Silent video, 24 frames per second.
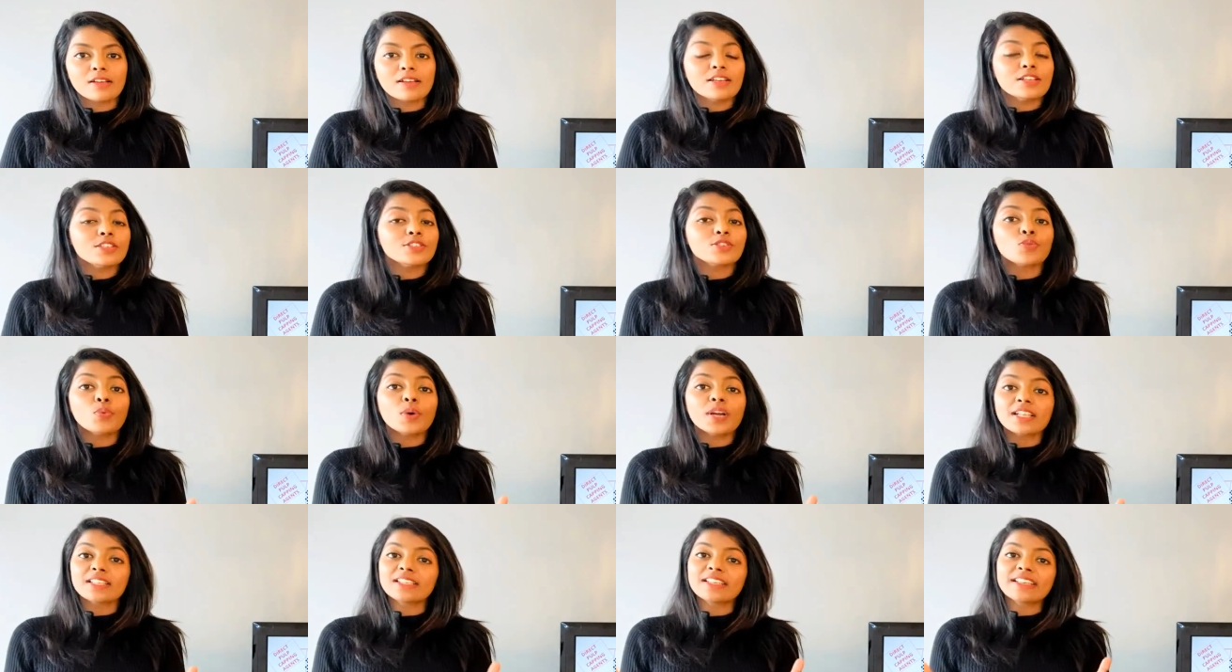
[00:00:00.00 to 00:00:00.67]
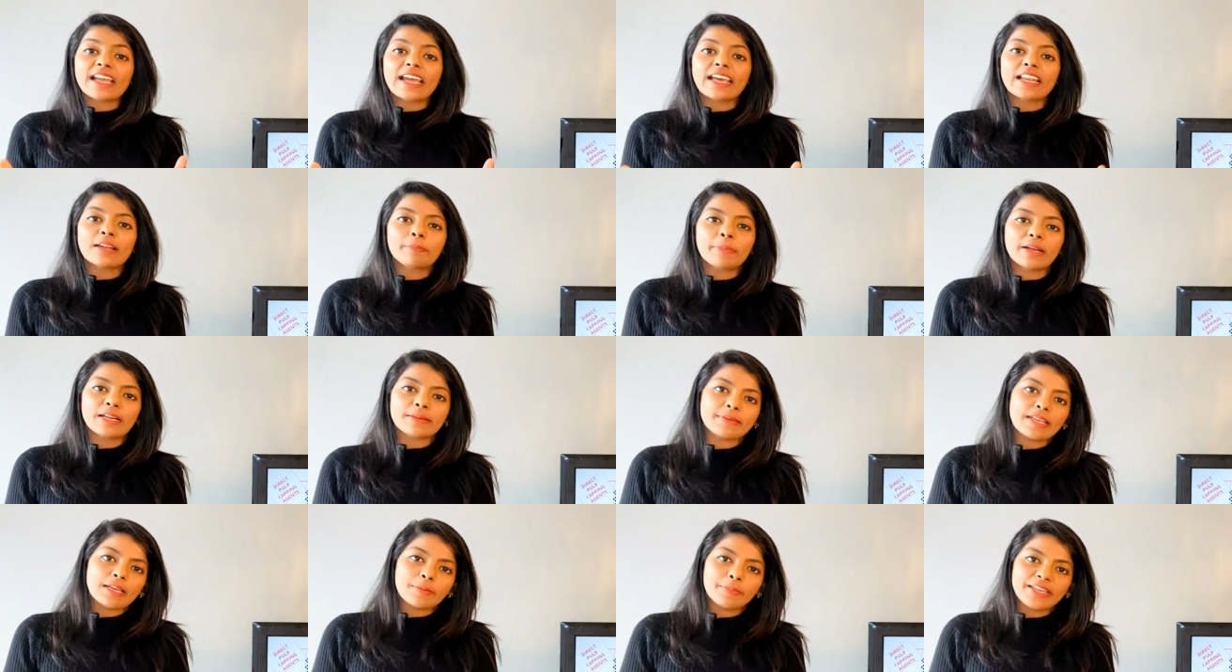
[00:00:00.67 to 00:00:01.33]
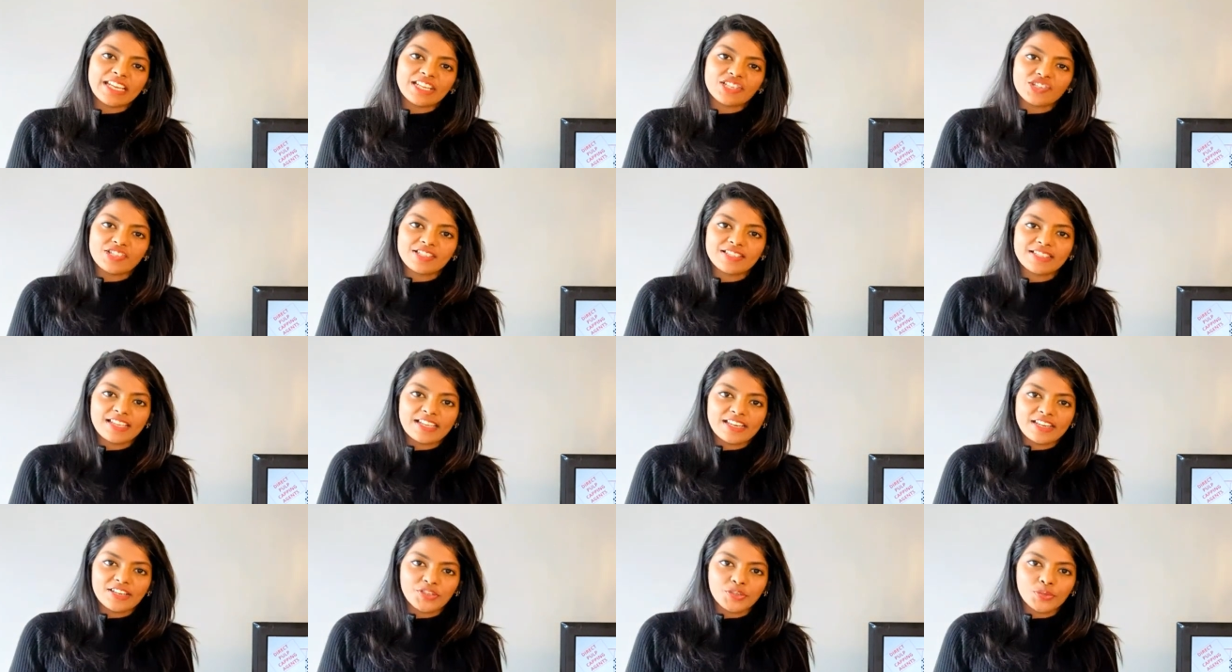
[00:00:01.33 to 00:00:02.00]
what are the direct pulp capping agents
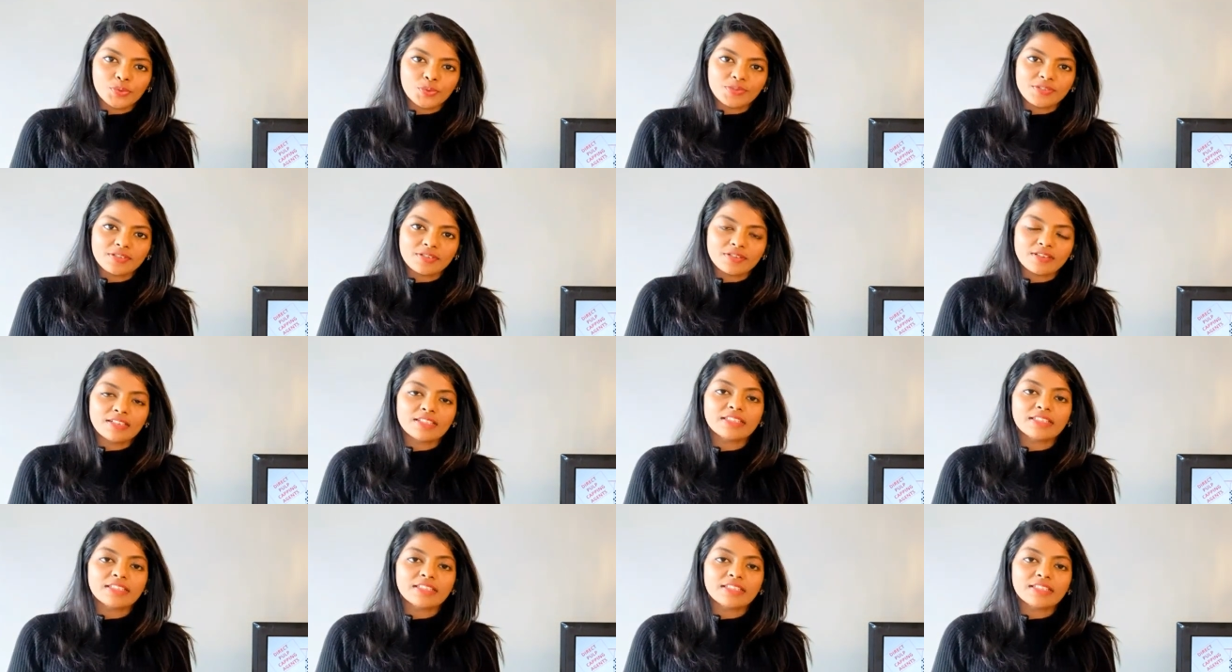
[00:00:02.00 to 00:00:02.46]
that are used?